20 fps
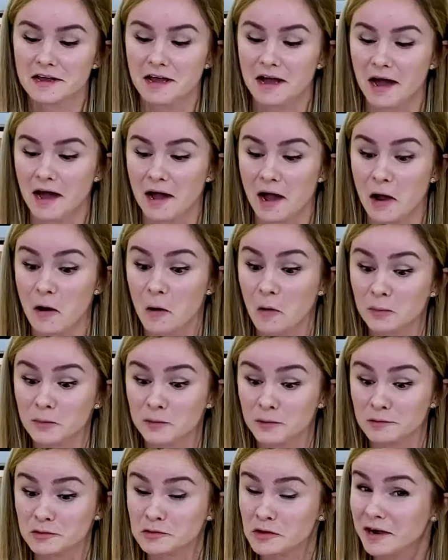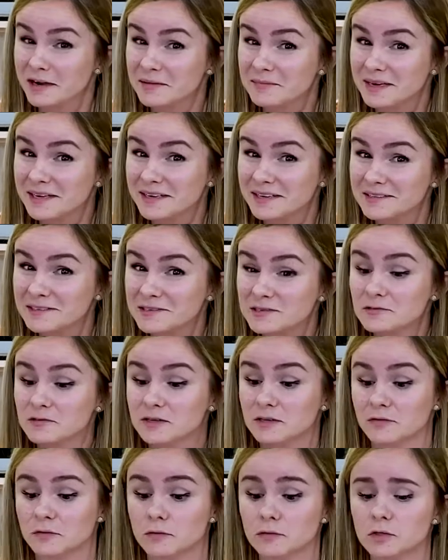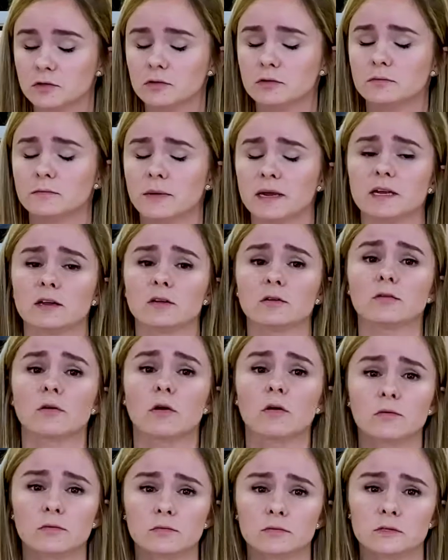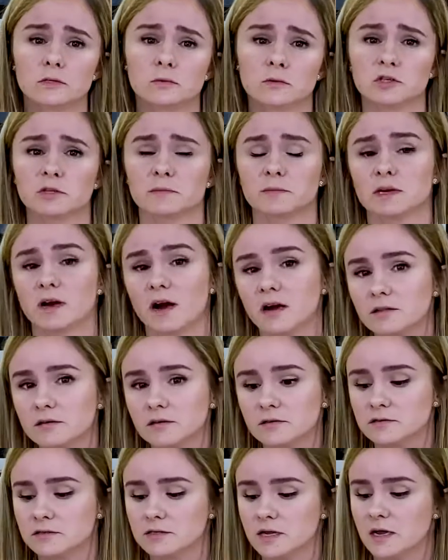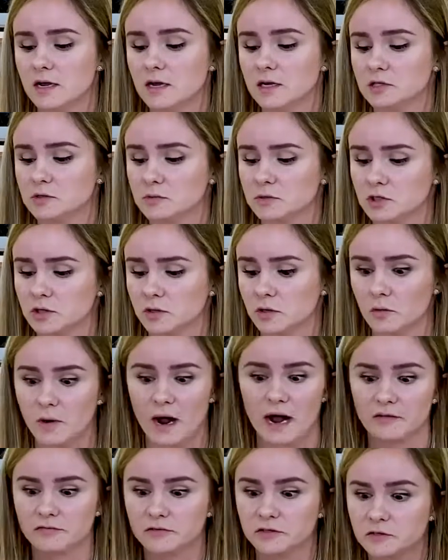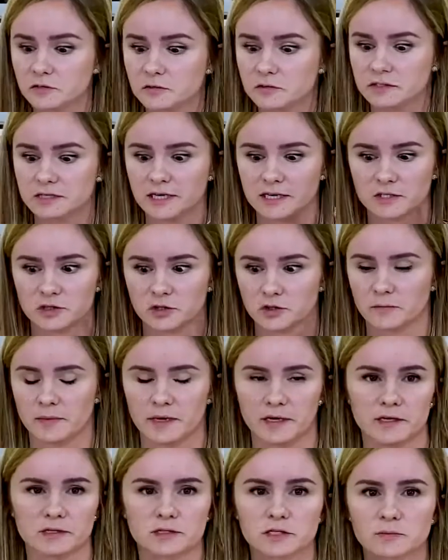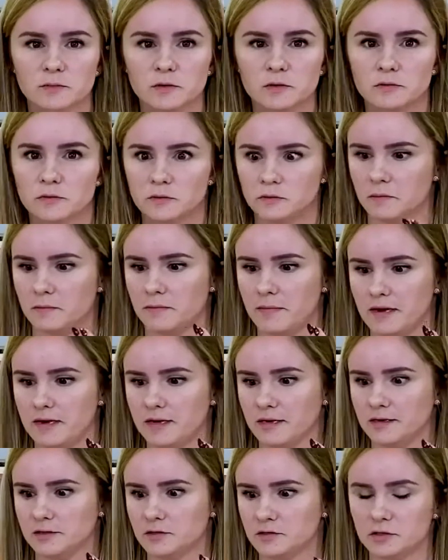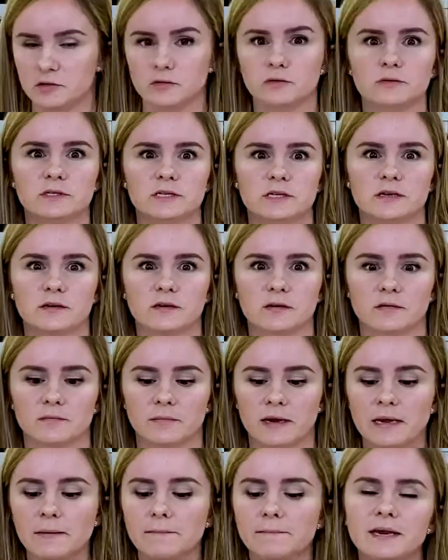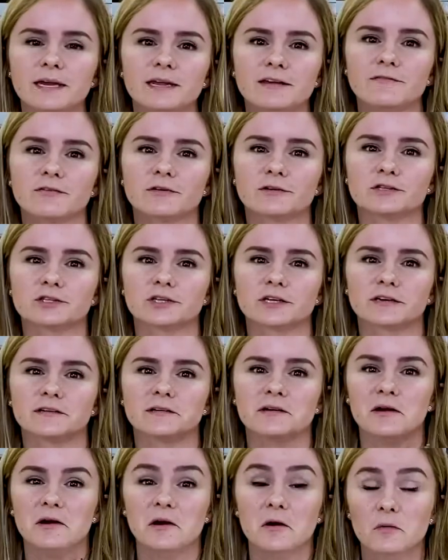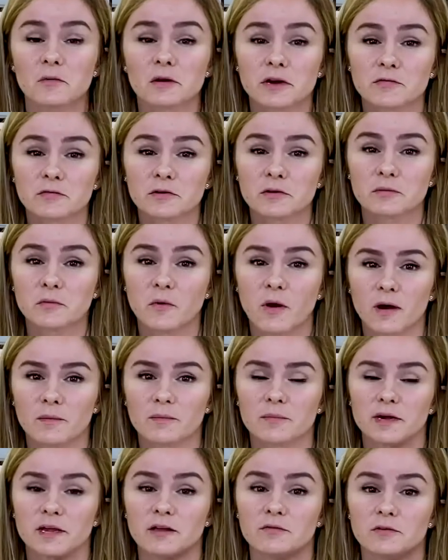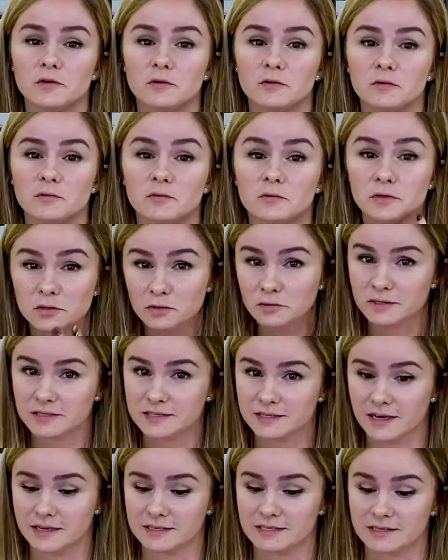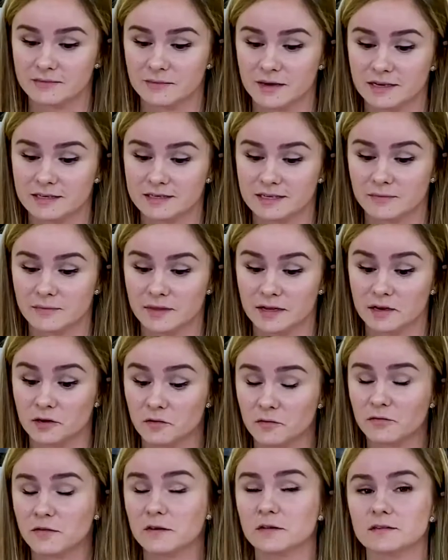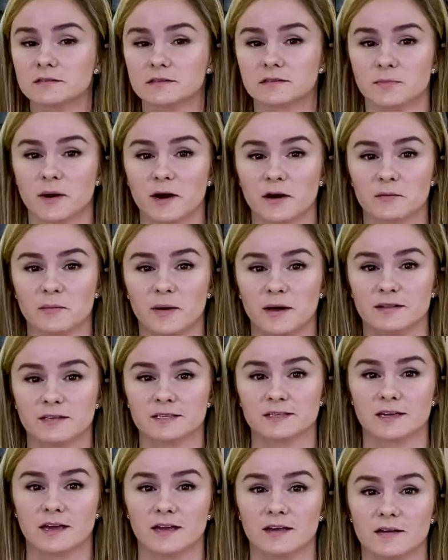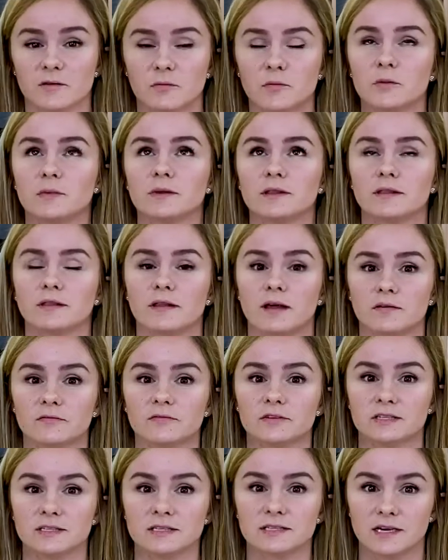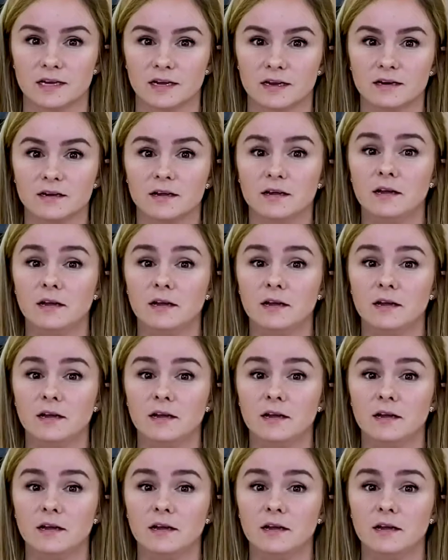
I hope you try to make it too. And if you do, make it your own. Switch up the colors. You don't have to do the texture. Make it smooth. Make it a 2-tier. Make a mini version. Whatever you want. But if you do decide to make something and you feel inspired by this cake, we would love to see it.